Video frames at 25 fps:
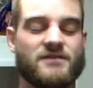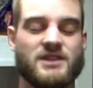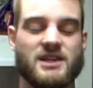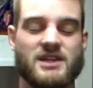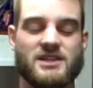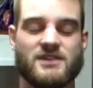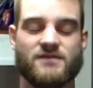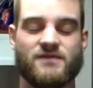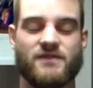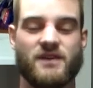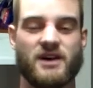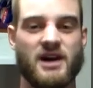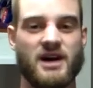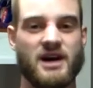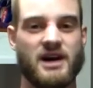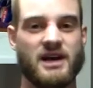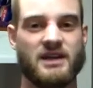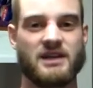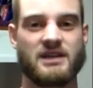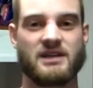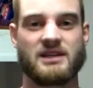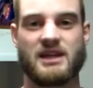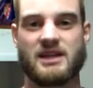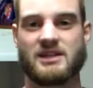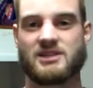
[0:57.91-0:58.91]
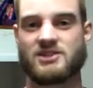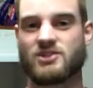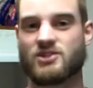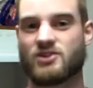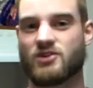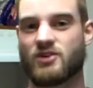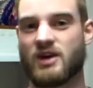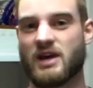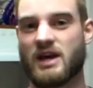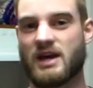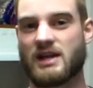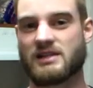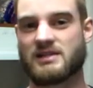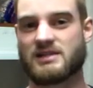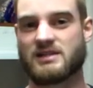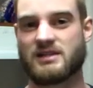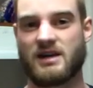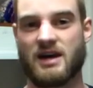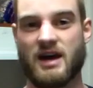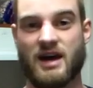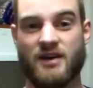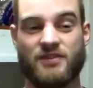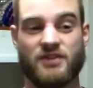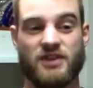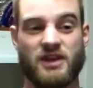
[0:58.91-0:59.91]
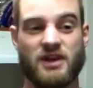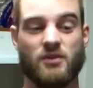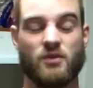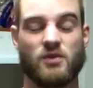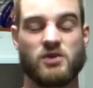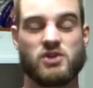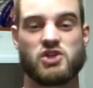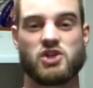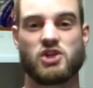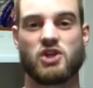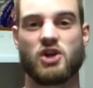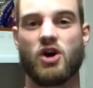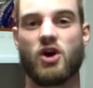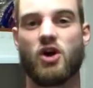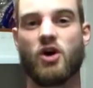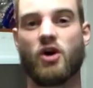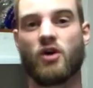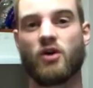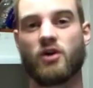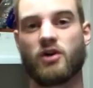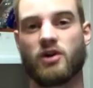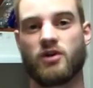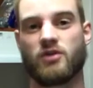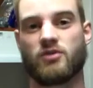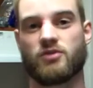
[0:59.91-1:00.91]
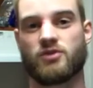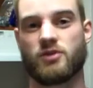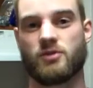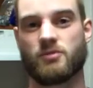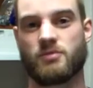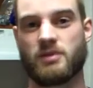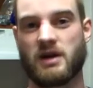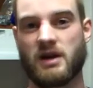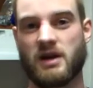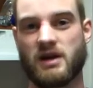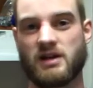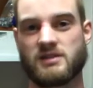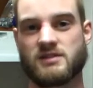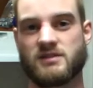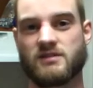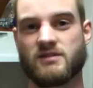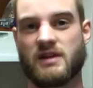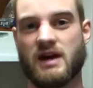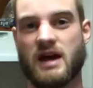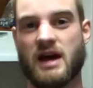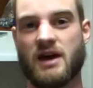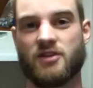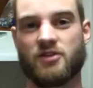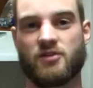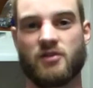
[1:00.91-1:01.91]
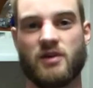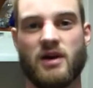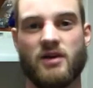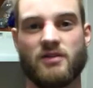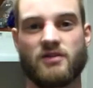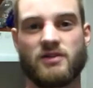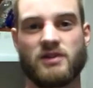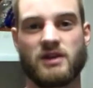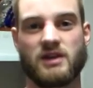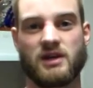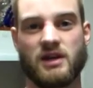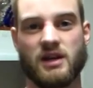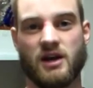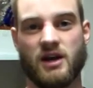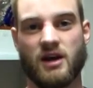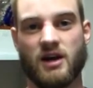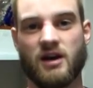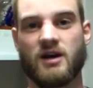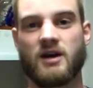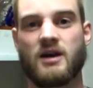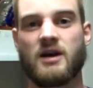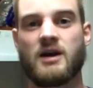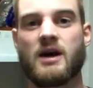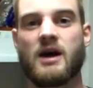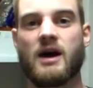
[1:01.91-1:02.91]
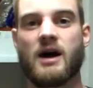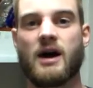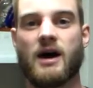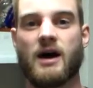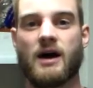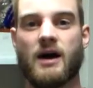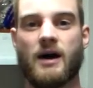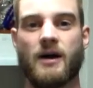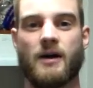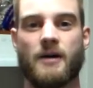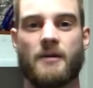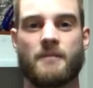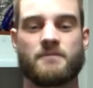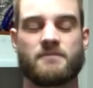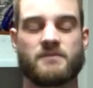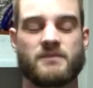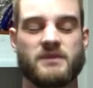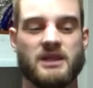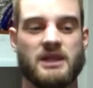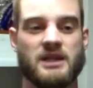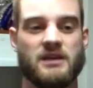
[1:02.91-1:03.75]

That's fine, that's great. I think we should all go through periods of that throughout the year. Um,